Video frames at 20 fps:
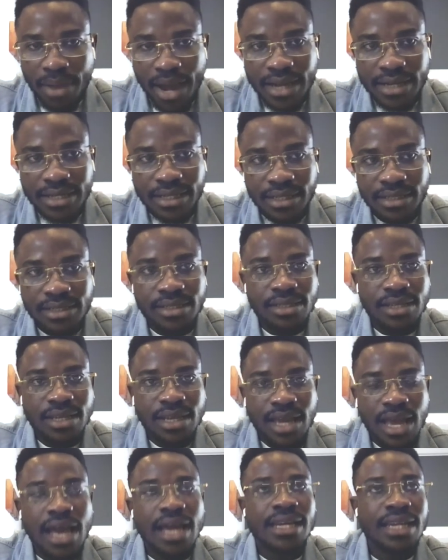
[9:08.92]
banned it
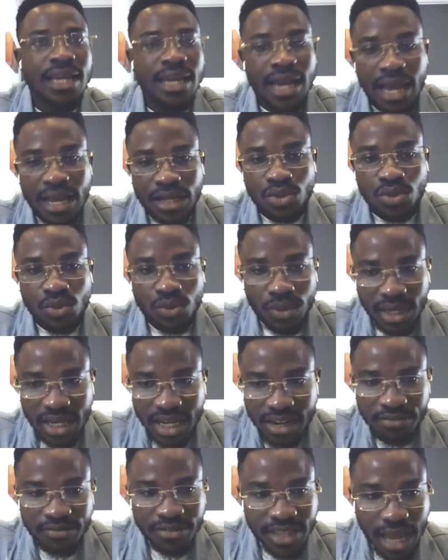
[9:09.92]
and they had to
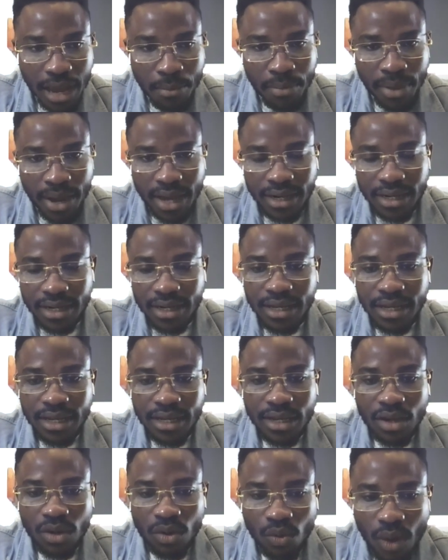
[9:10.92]
lift that ban.
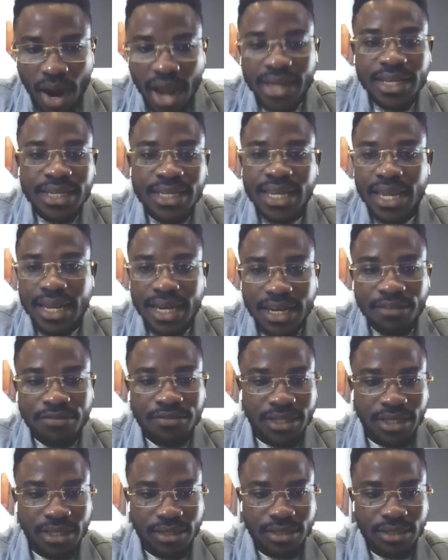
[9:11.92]
Why did they
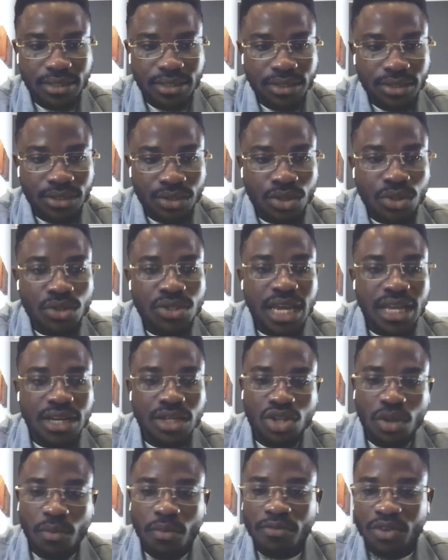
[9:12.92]
lift it? Those are
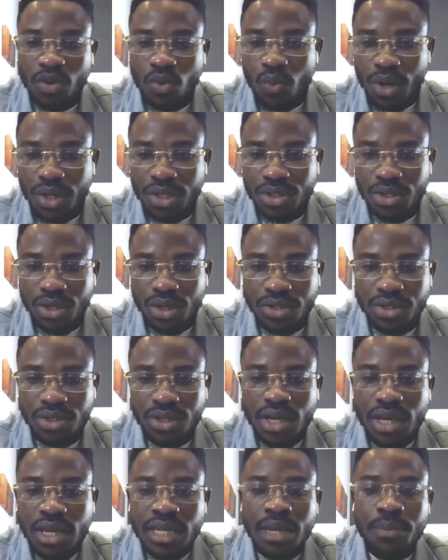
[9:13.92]
some of the questions.
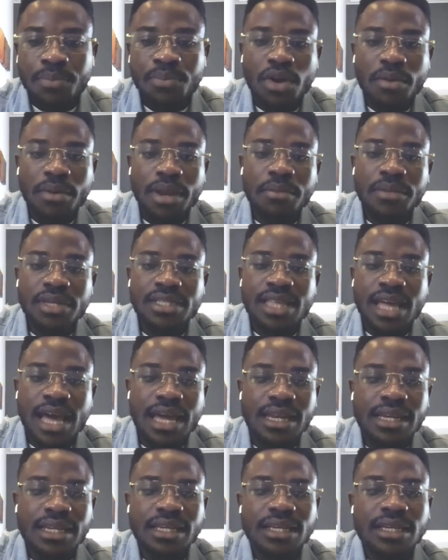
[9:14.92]
The problem is
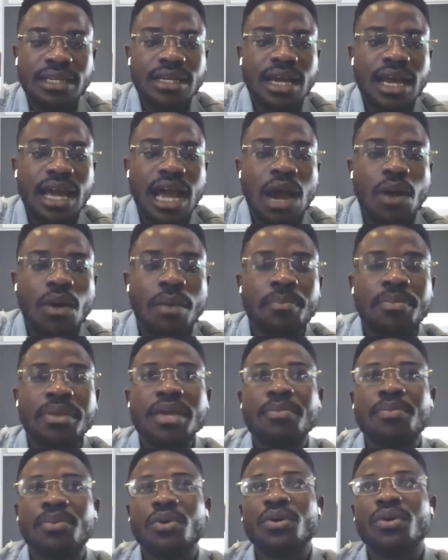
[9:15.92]
that our
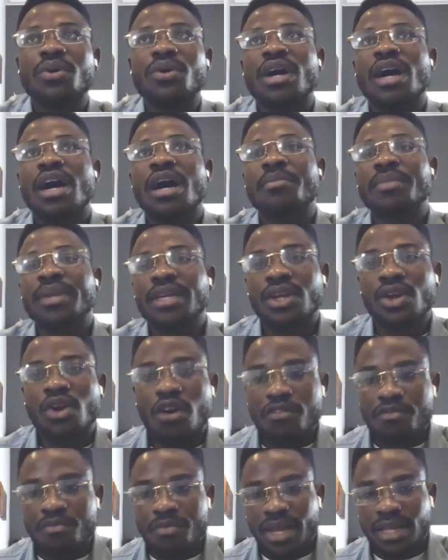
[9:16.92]
people in
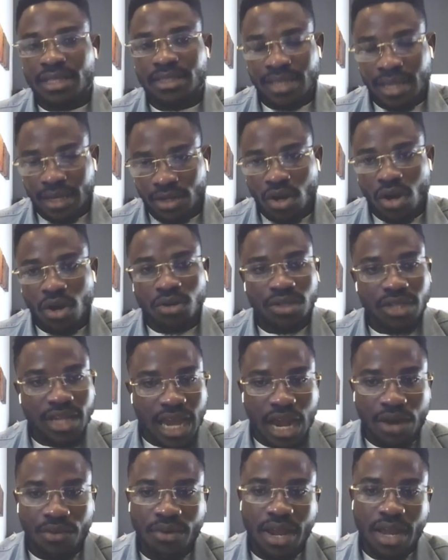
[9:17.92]
government, they don't
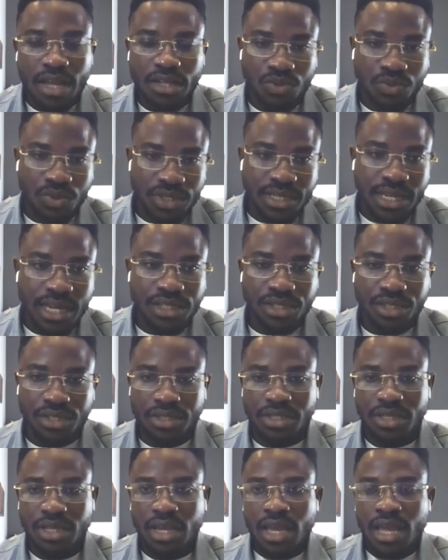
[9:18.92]
carry out research.
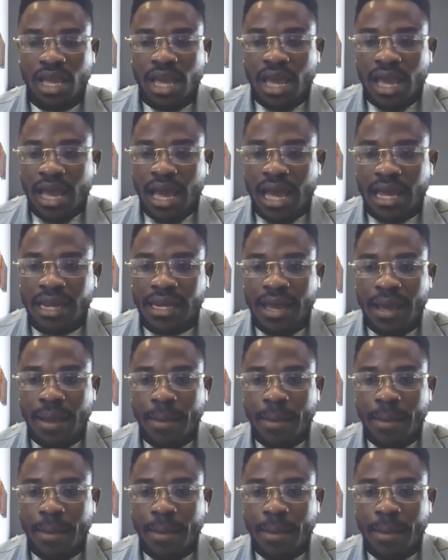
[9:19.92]
And,